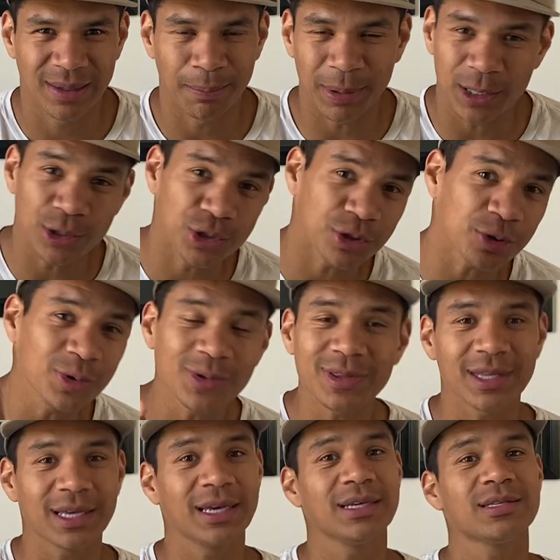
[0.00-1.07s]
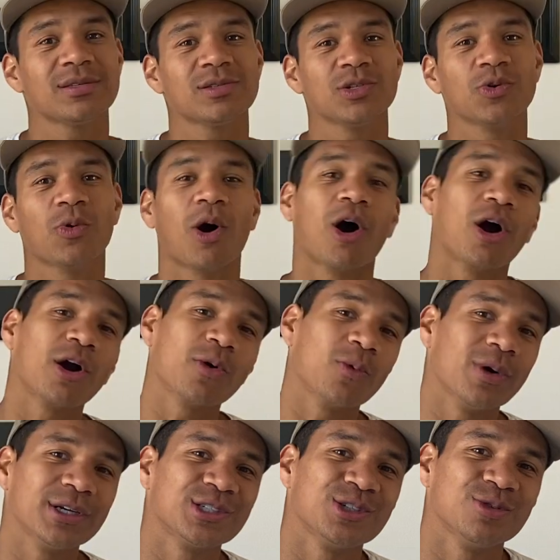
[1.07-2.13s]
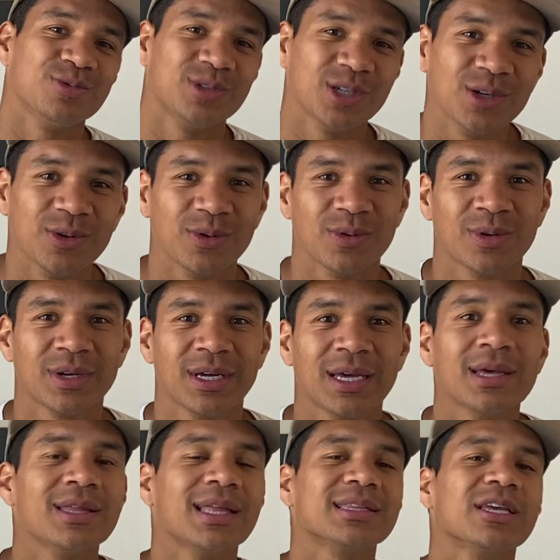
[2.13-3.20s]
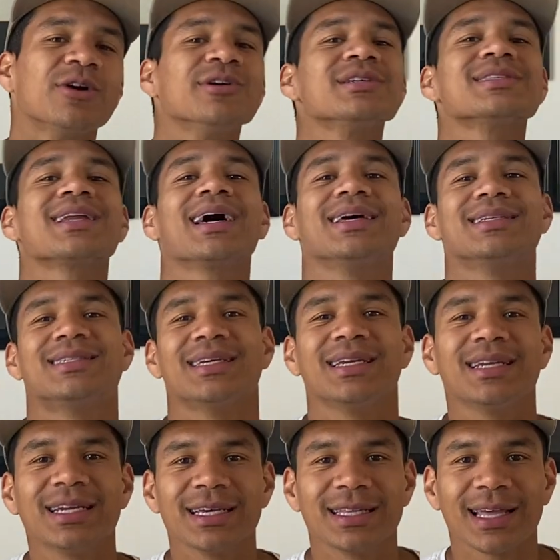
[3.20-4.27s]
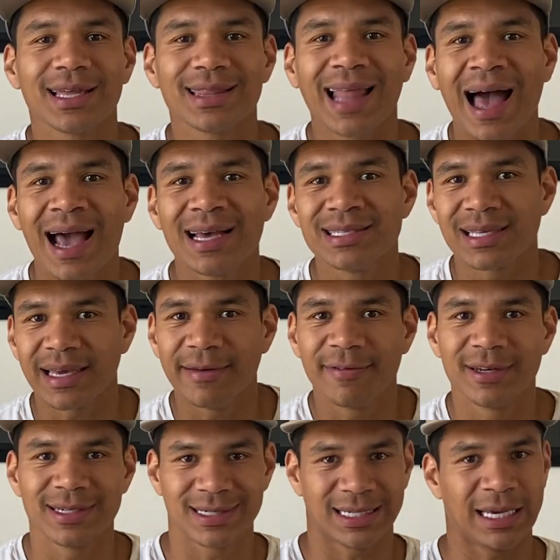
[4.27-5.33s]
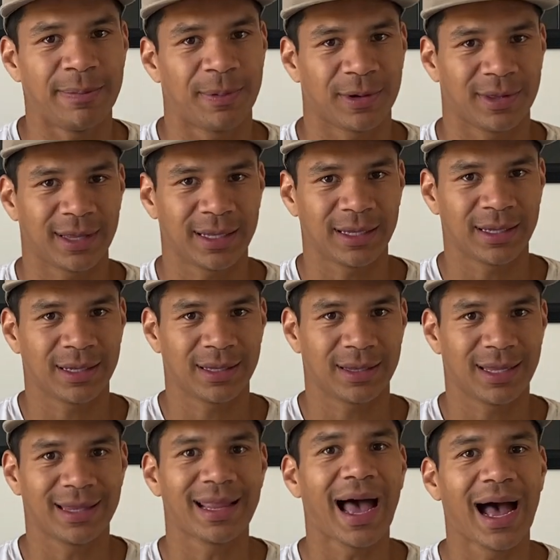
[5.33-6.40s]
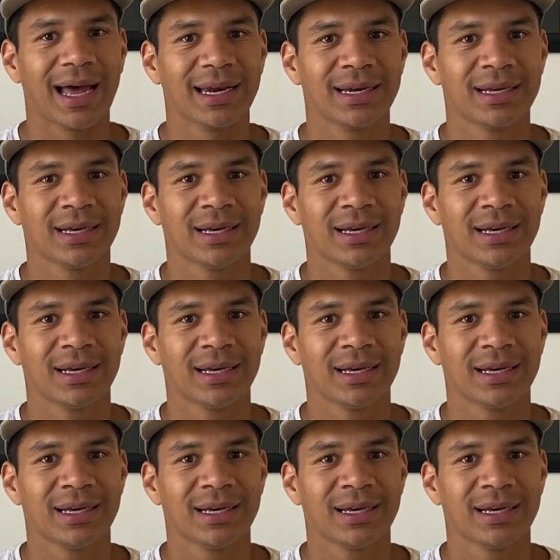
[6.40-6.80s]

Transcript: But the truth is, you aren't what you do. That there is an identity that lies even deeper than that.